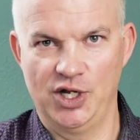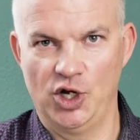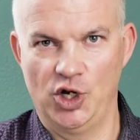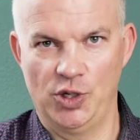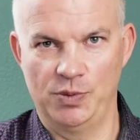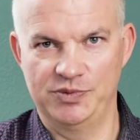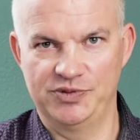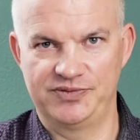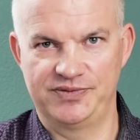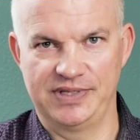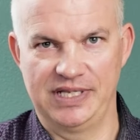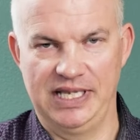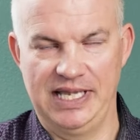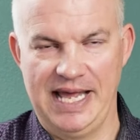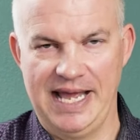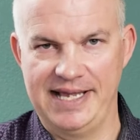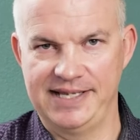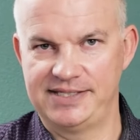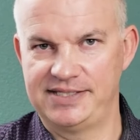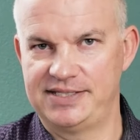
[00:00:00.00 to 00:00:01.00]
homes for the
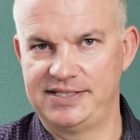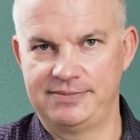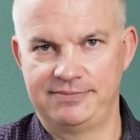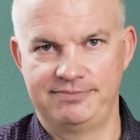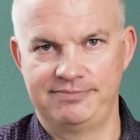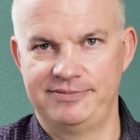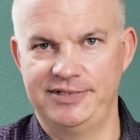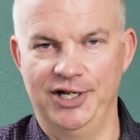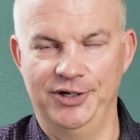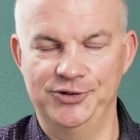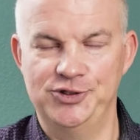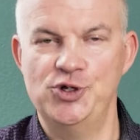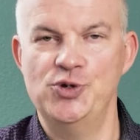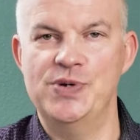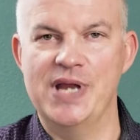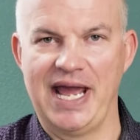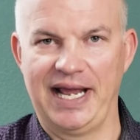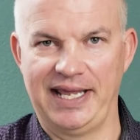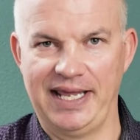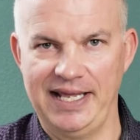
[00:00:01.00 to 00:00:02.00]
last, 2
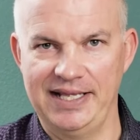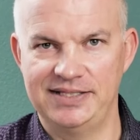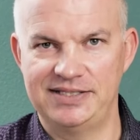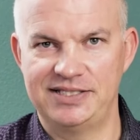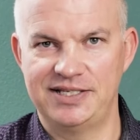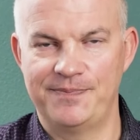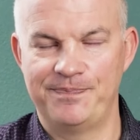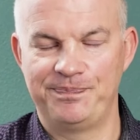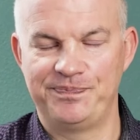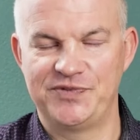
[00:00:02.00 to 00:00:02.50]
decades.